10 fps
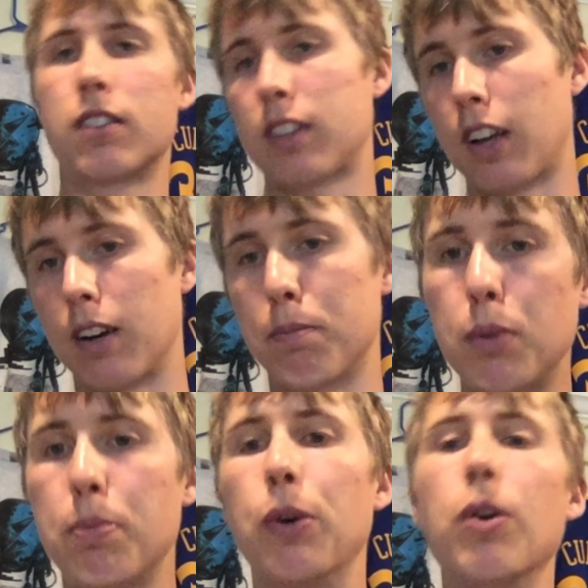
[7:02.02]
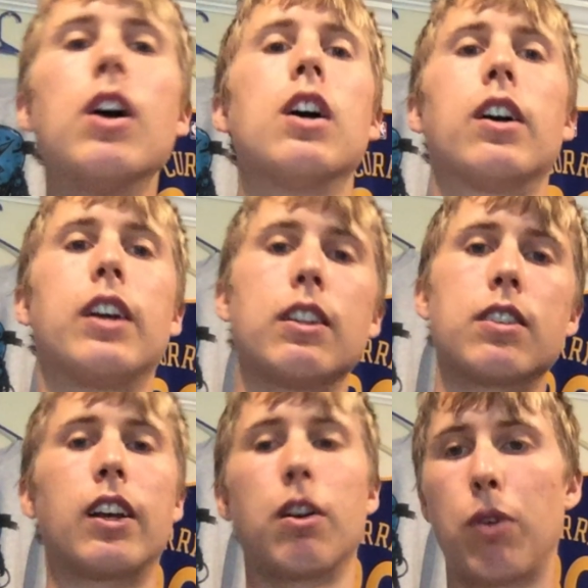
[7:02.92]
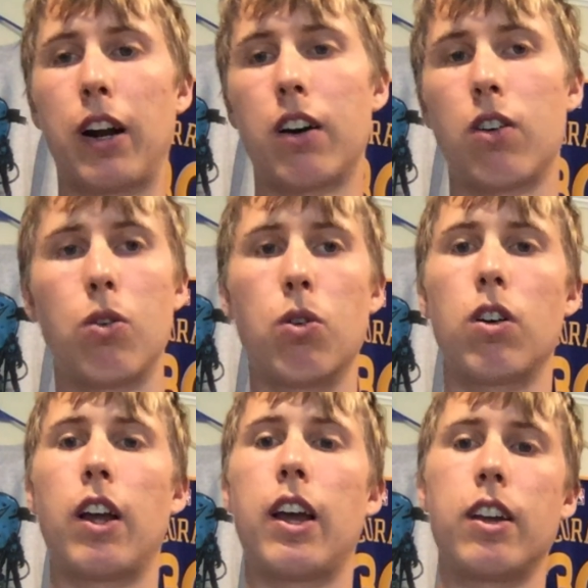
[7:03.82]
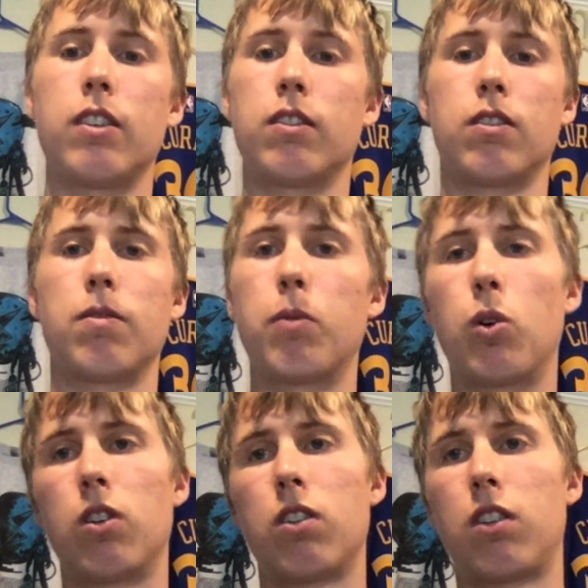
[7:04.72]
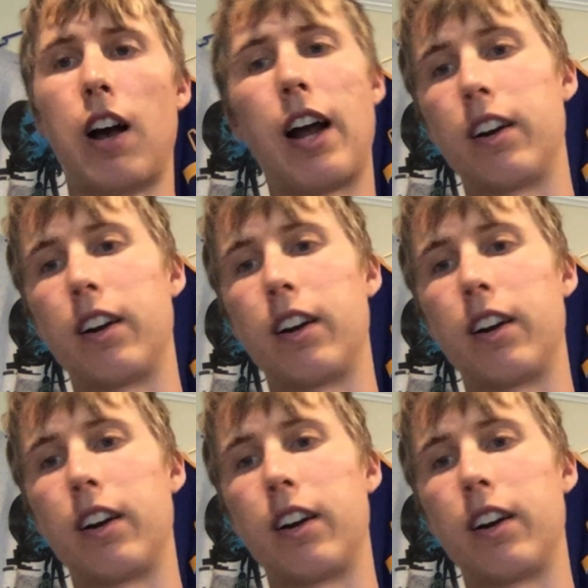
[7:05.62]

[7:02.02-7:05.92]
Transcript: kind of poo poo against like a rare or a more higher